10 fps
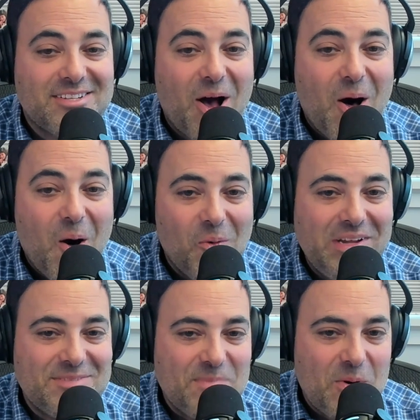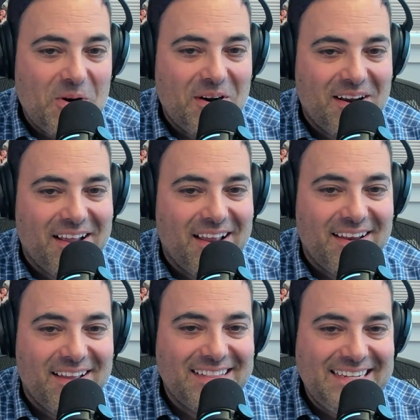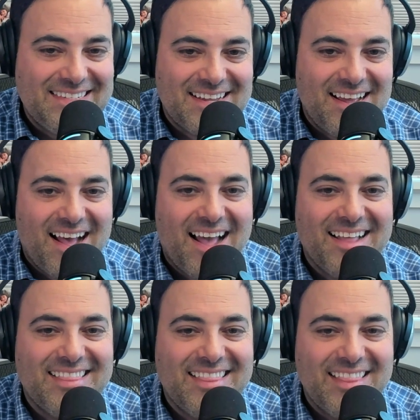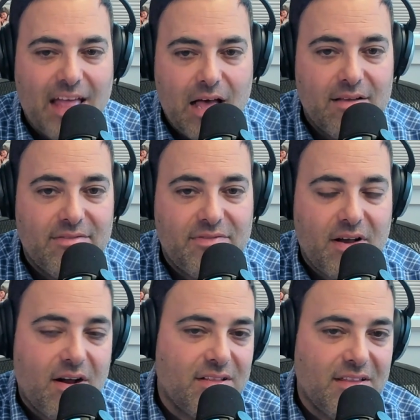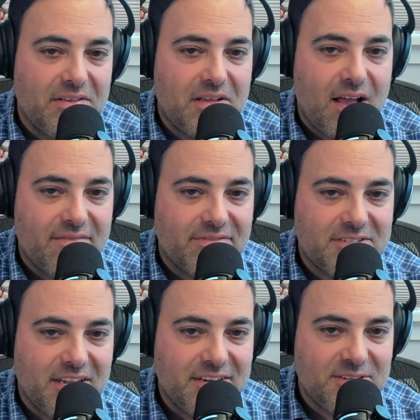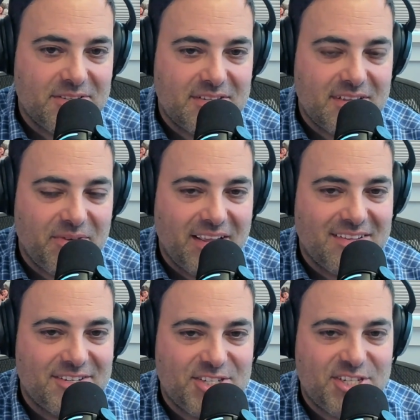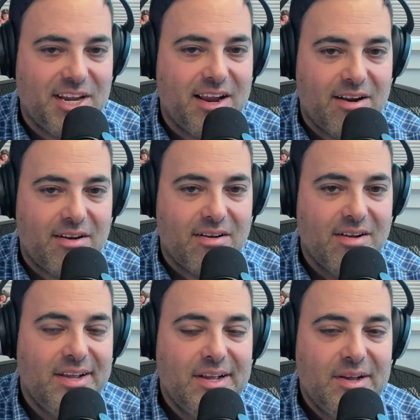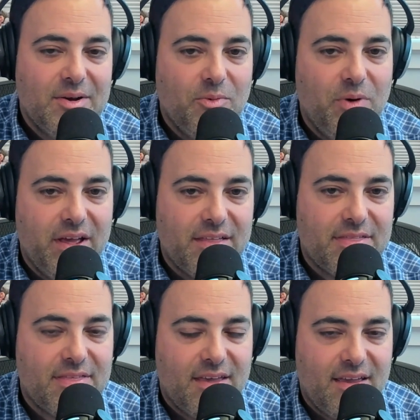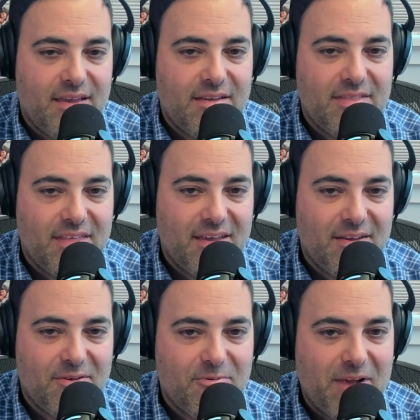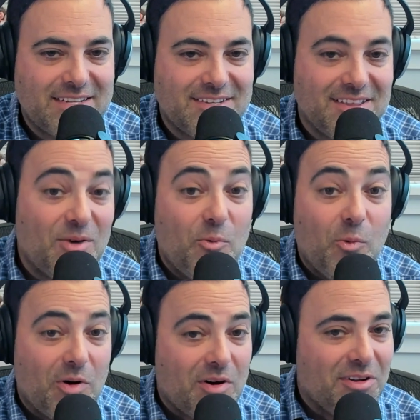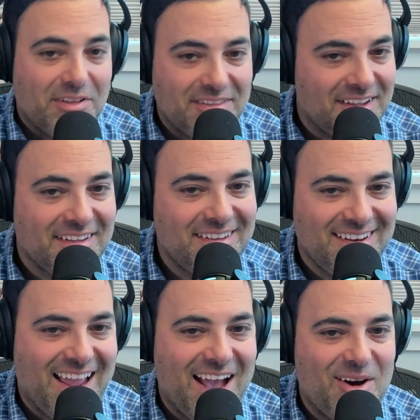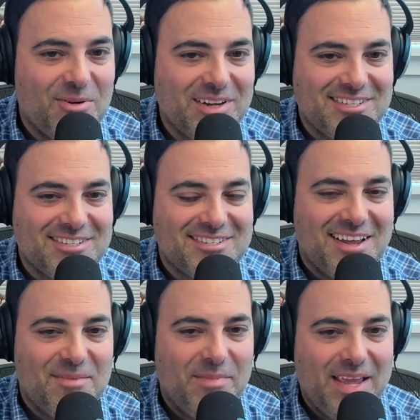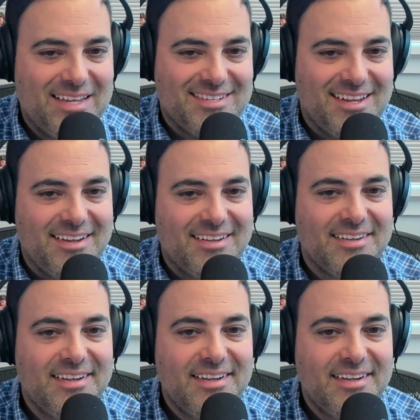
There's always more. And Lisa, I love our little conversations that we get to share with the rest of the world now, which is amazing.